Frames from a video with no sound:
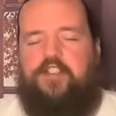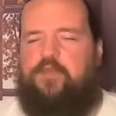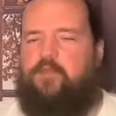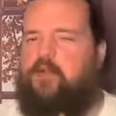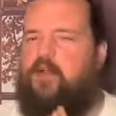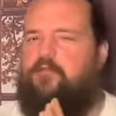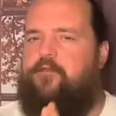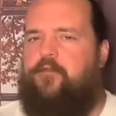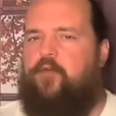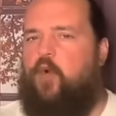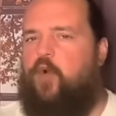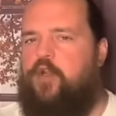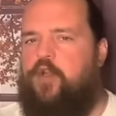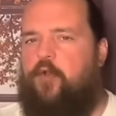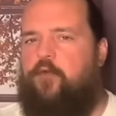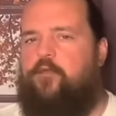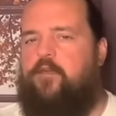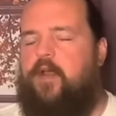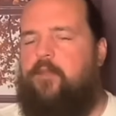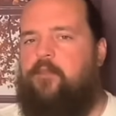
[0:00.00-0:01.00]
But for
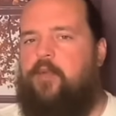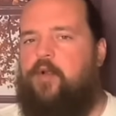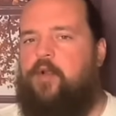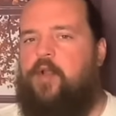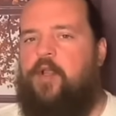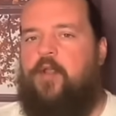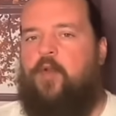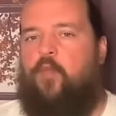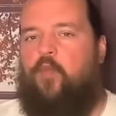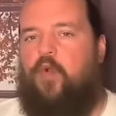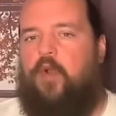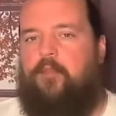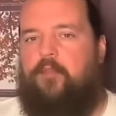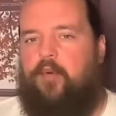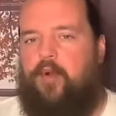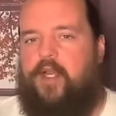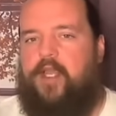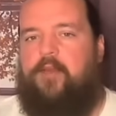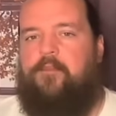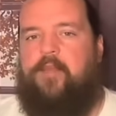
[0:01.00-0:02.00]
November, we're
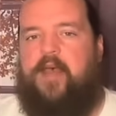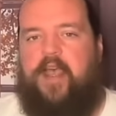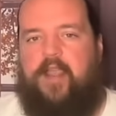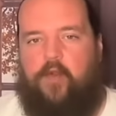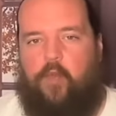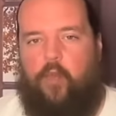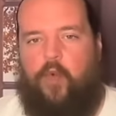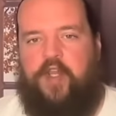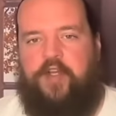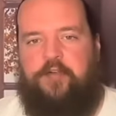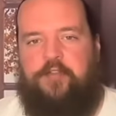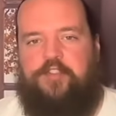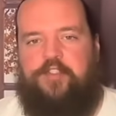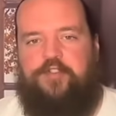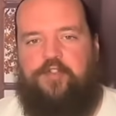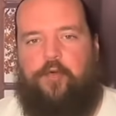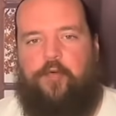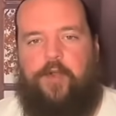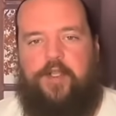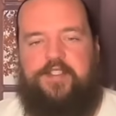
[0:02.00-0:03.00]
bringing back winner's
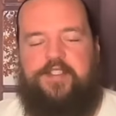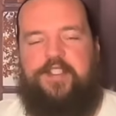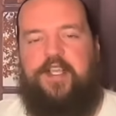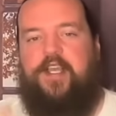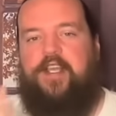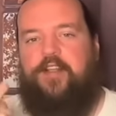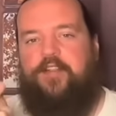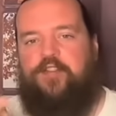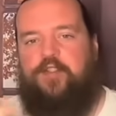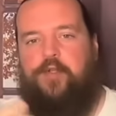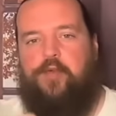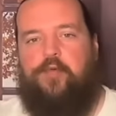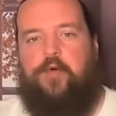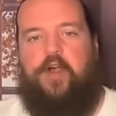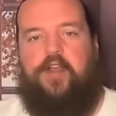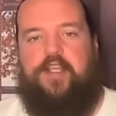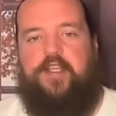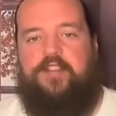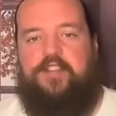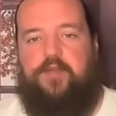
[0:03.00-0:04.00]
choice. 2
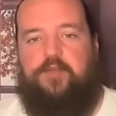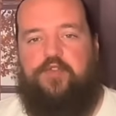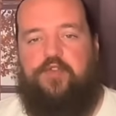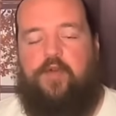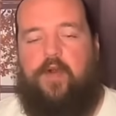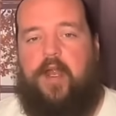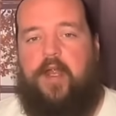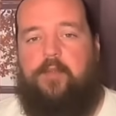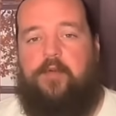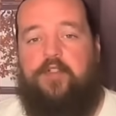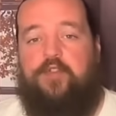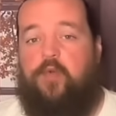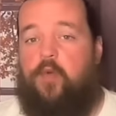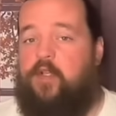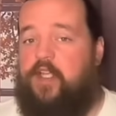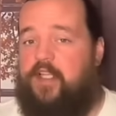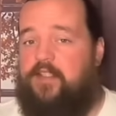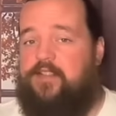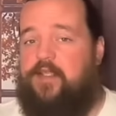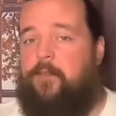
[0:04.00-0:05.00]
lucky subscribers will
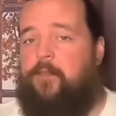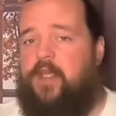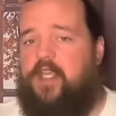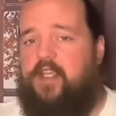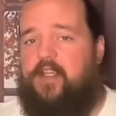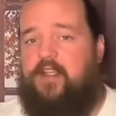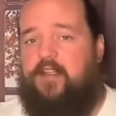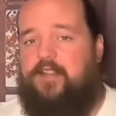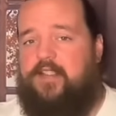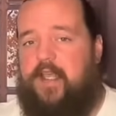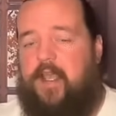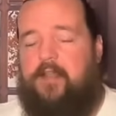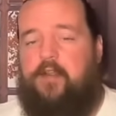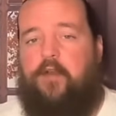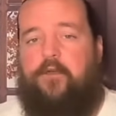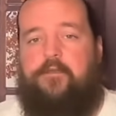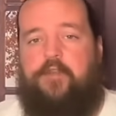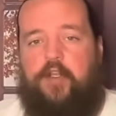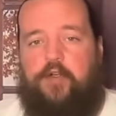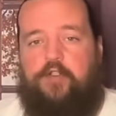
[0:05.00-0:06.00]
get to pick a deck
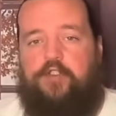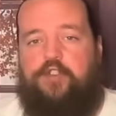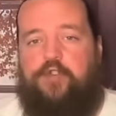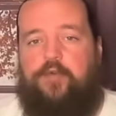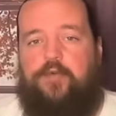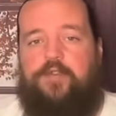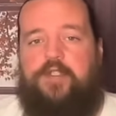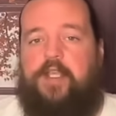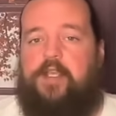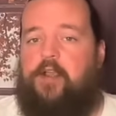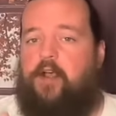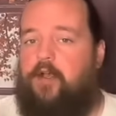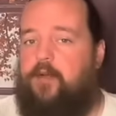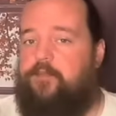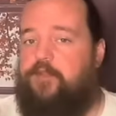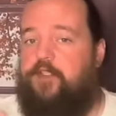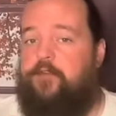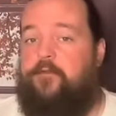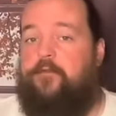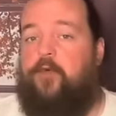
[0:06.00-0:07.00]
of their choosing, up
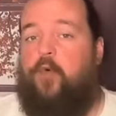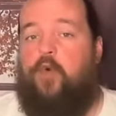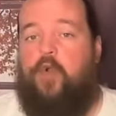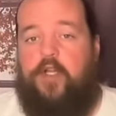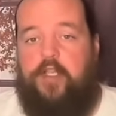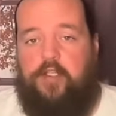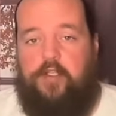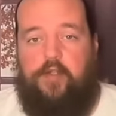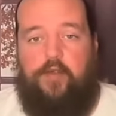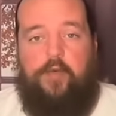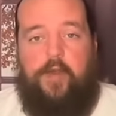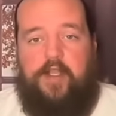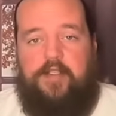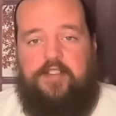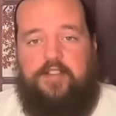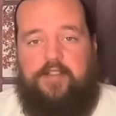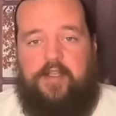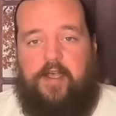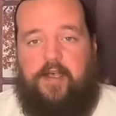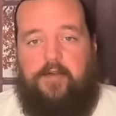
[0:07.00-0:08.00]
to $40
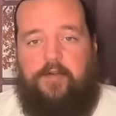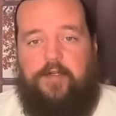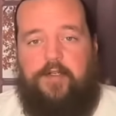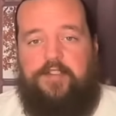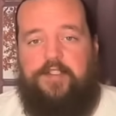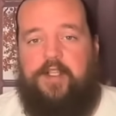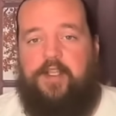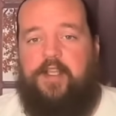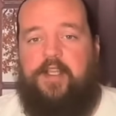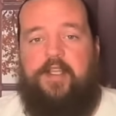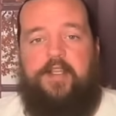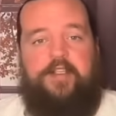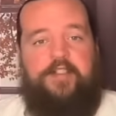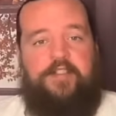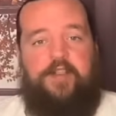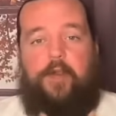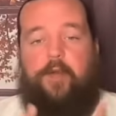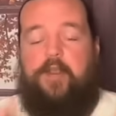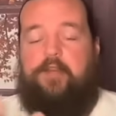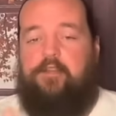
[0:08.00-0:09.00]
US.
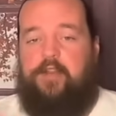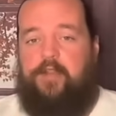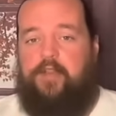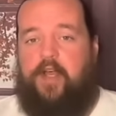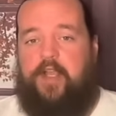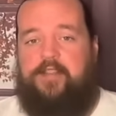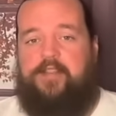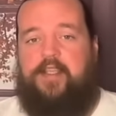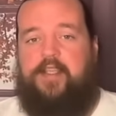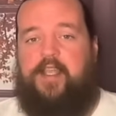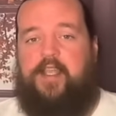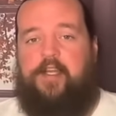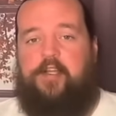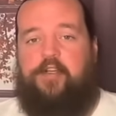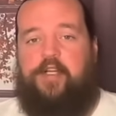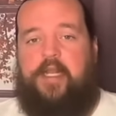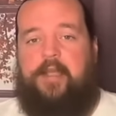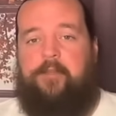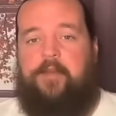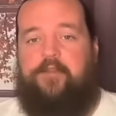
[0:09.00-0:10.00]
So if you'd like to get your
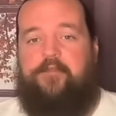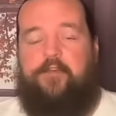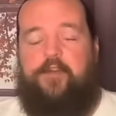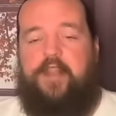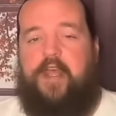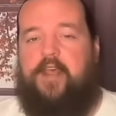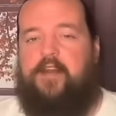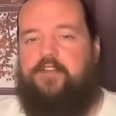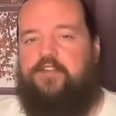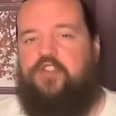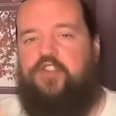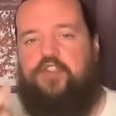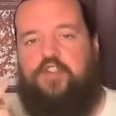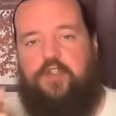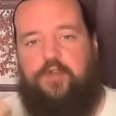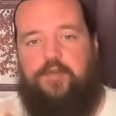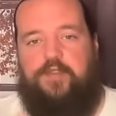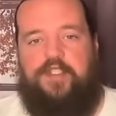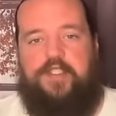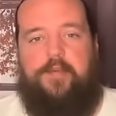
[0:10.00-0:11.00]
name in for that, it's
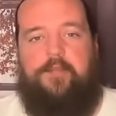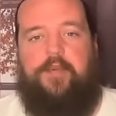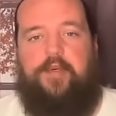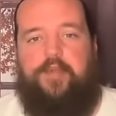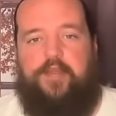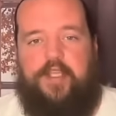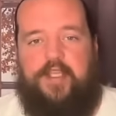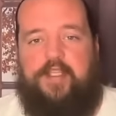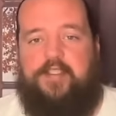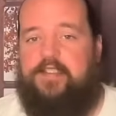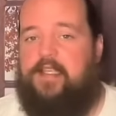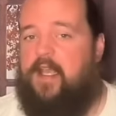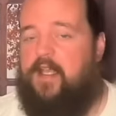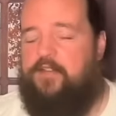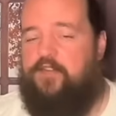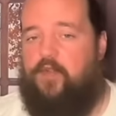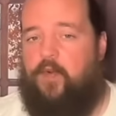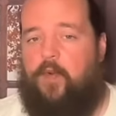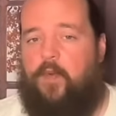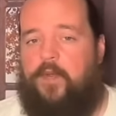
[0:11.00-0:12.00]
2 simple things,
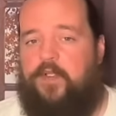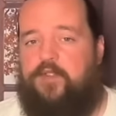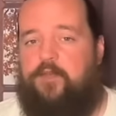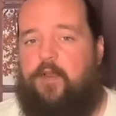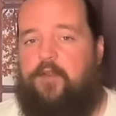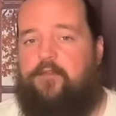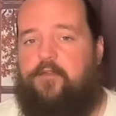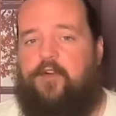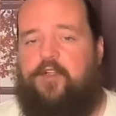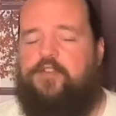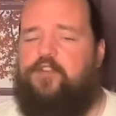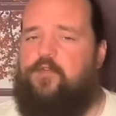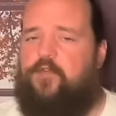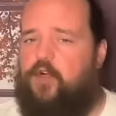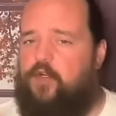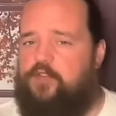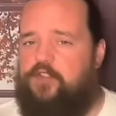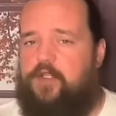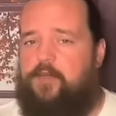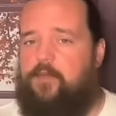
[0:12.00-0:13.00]
as always, my friends.
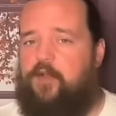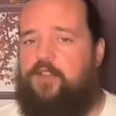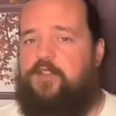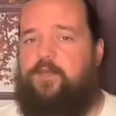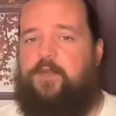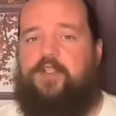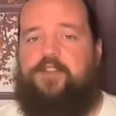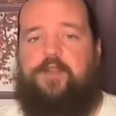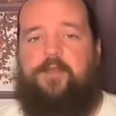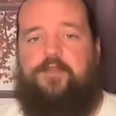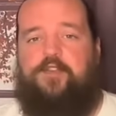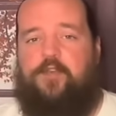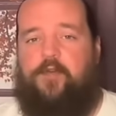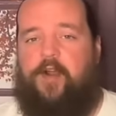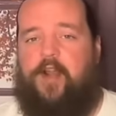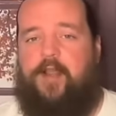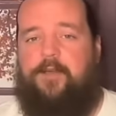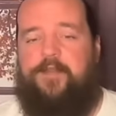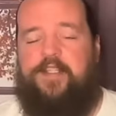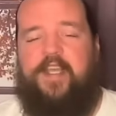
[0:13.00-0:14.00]
First, you must be
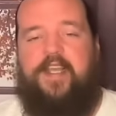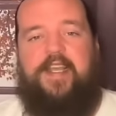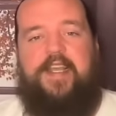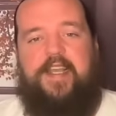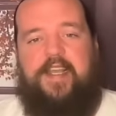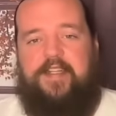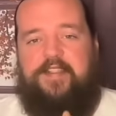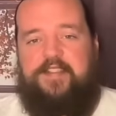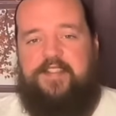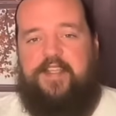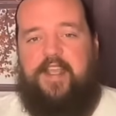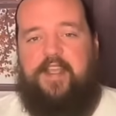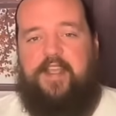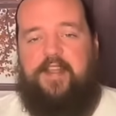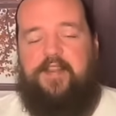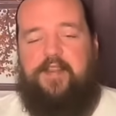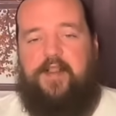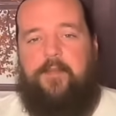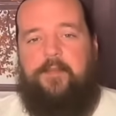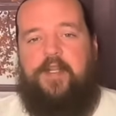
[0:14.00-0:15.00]
subscribed. And
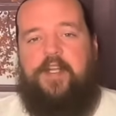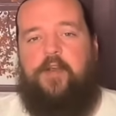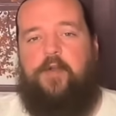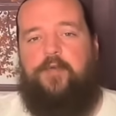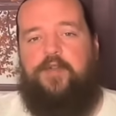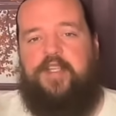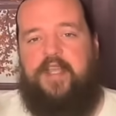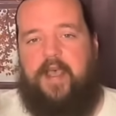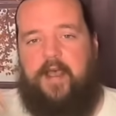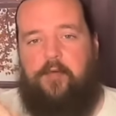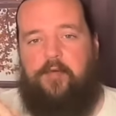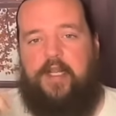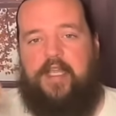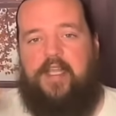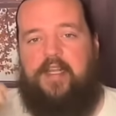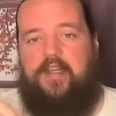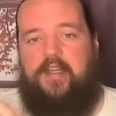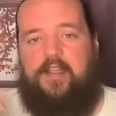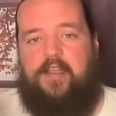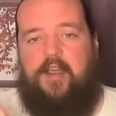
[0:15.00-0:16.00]
second, let me know down
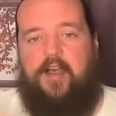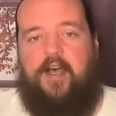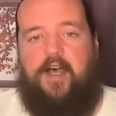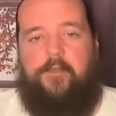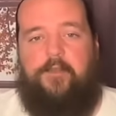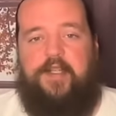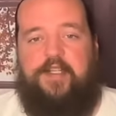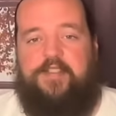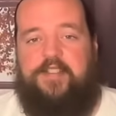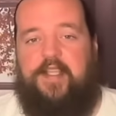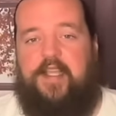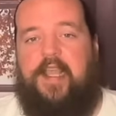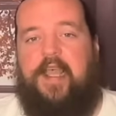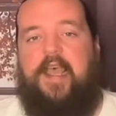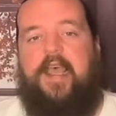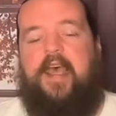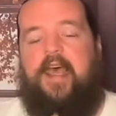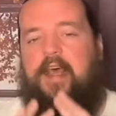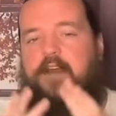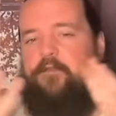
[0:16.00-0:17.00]
in the comments,
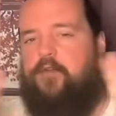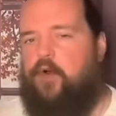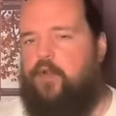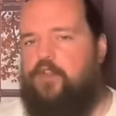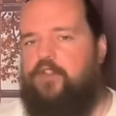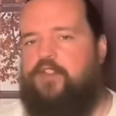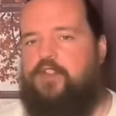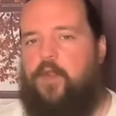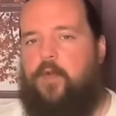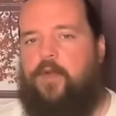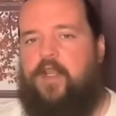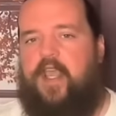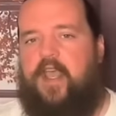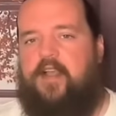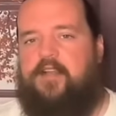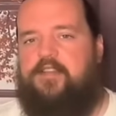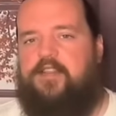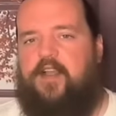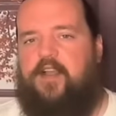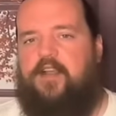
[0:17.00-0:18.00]
out of all the
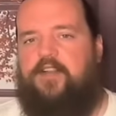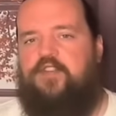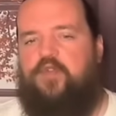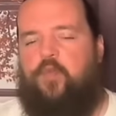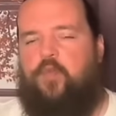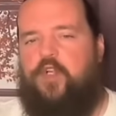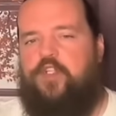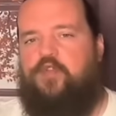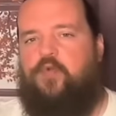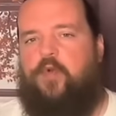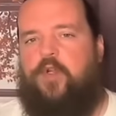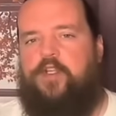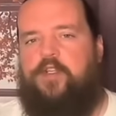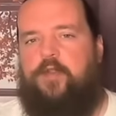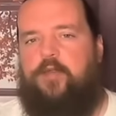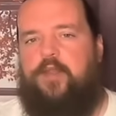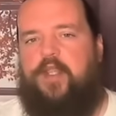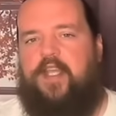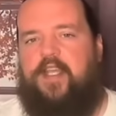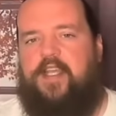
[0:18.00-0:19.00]
zodiac signs, which one do
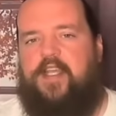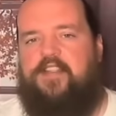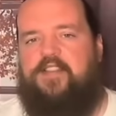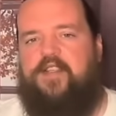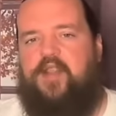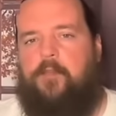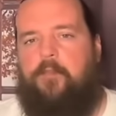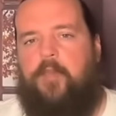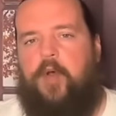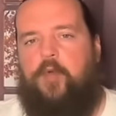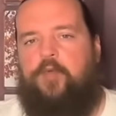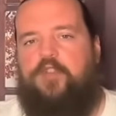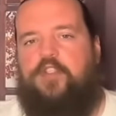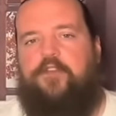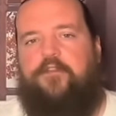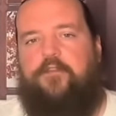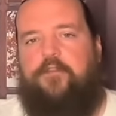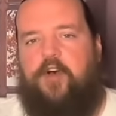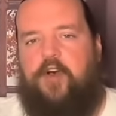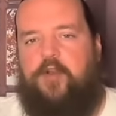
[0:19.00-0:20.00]
you think is the most
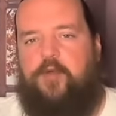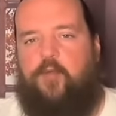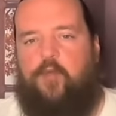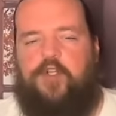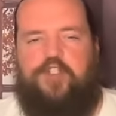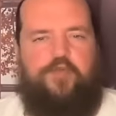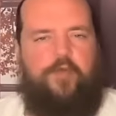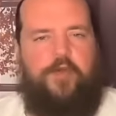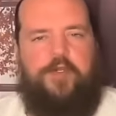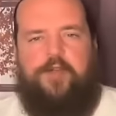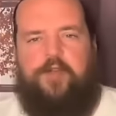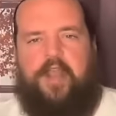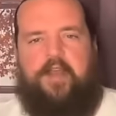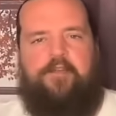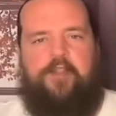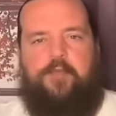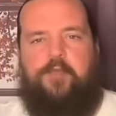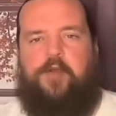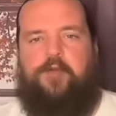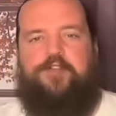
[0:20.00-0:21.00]
fun? Which one do you have
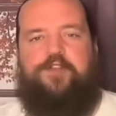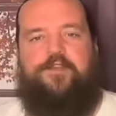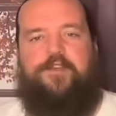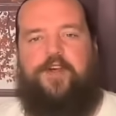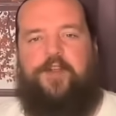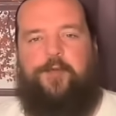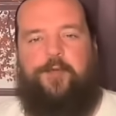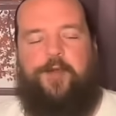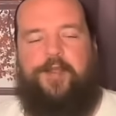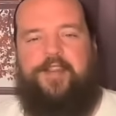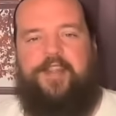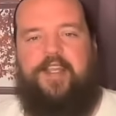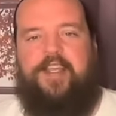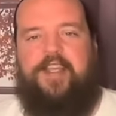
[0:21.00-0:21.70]
the most fun with?